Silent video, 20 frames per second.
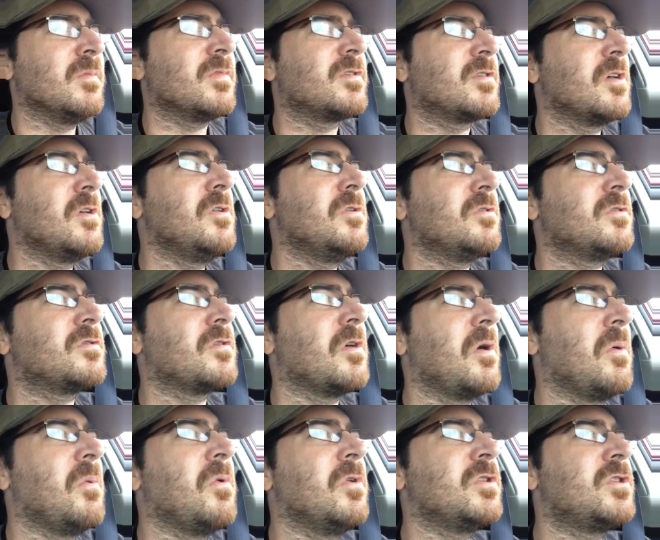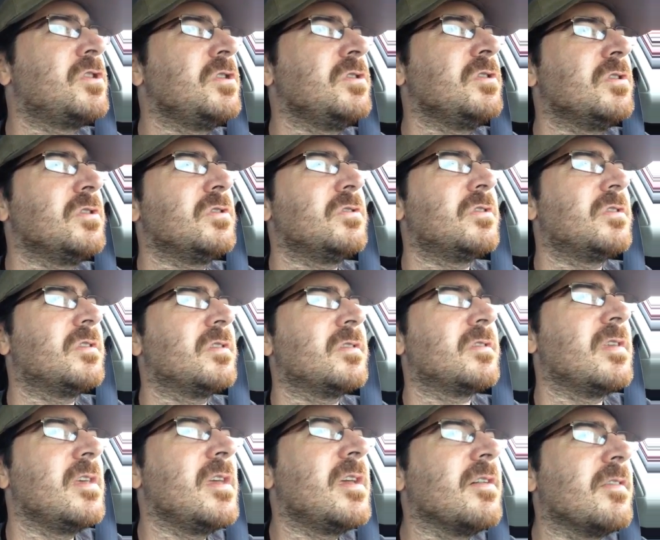So I want you to
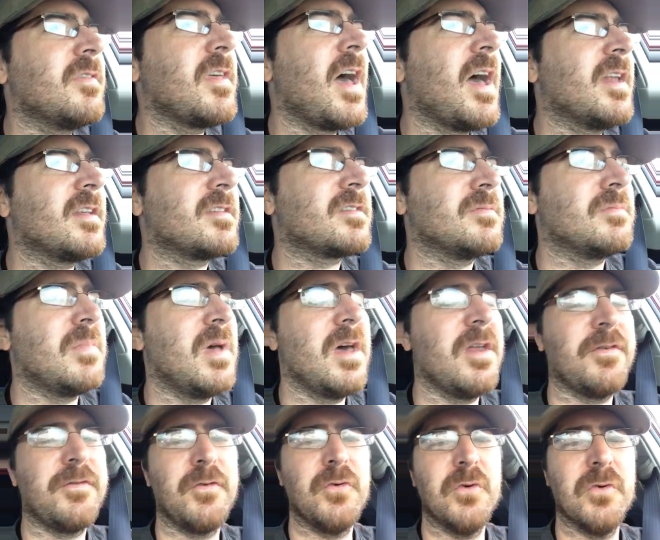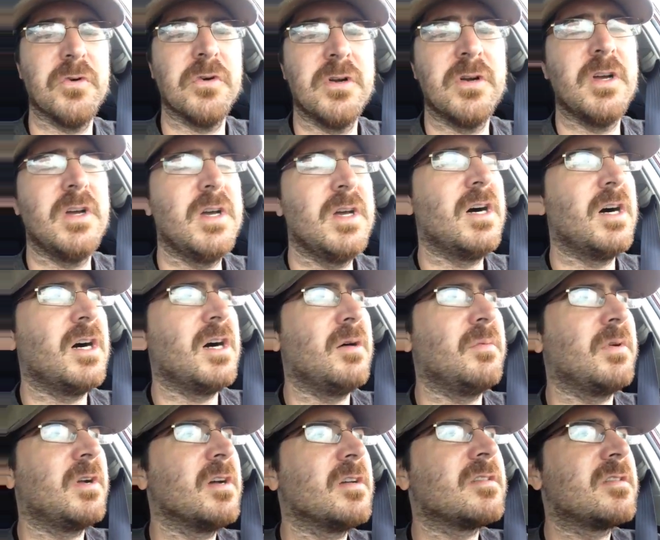think of that as a metaphor,
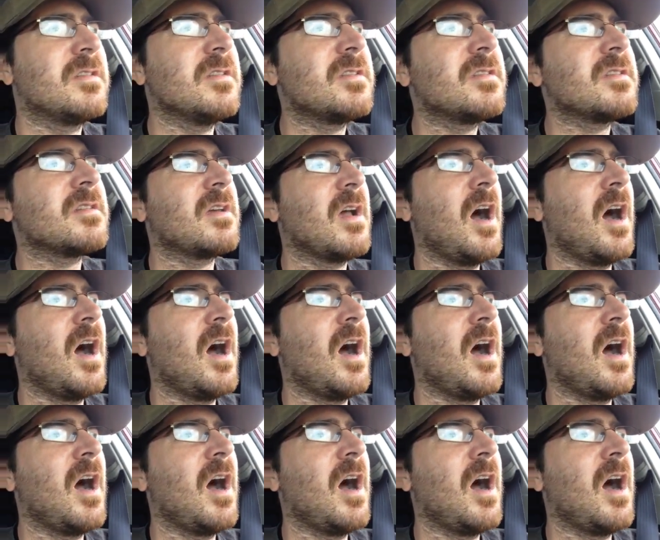because this is a